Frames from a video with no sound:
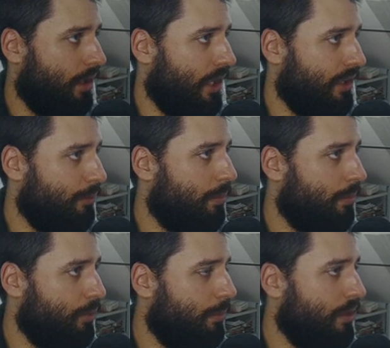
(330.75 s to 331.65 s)
at the,
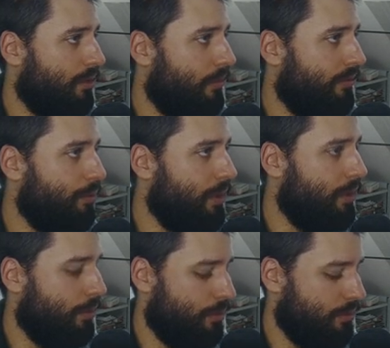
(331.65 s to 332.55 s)
the bottom of the
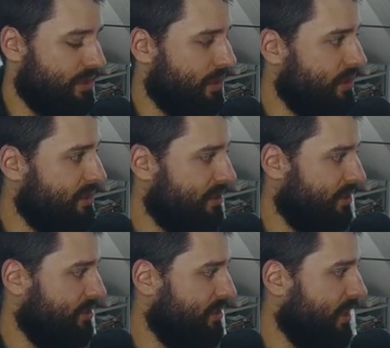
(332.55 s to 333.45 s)
window, you'll see this
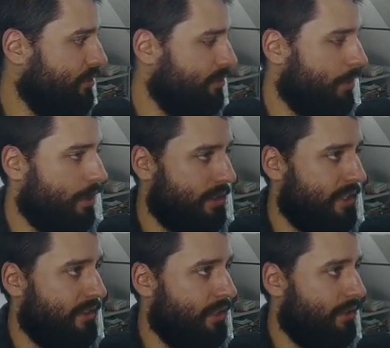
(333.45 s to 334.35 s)
status bar, and
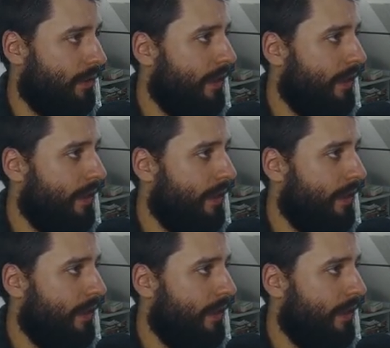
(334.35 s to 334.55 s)
that's it.